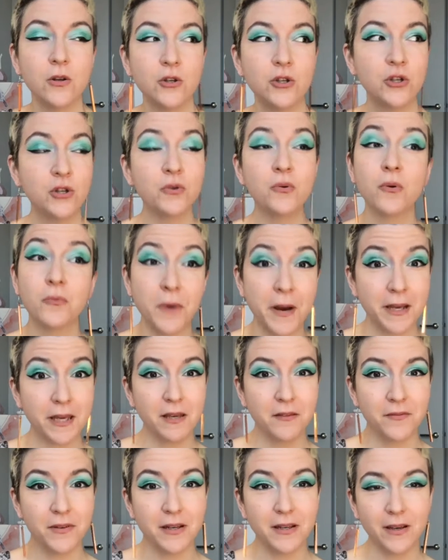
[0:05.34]
to do a
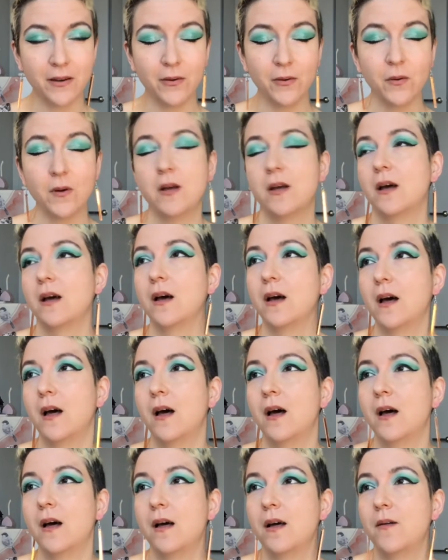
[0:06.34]
ranking video.
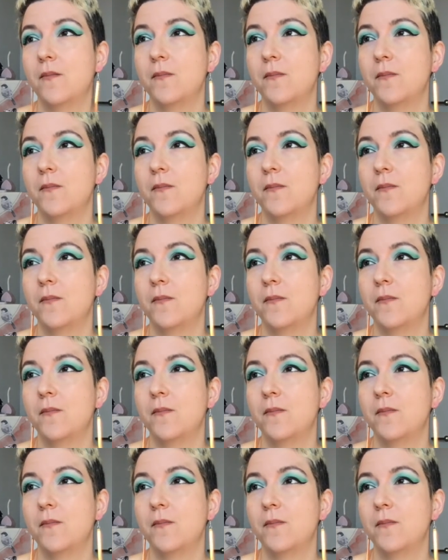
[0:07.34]
I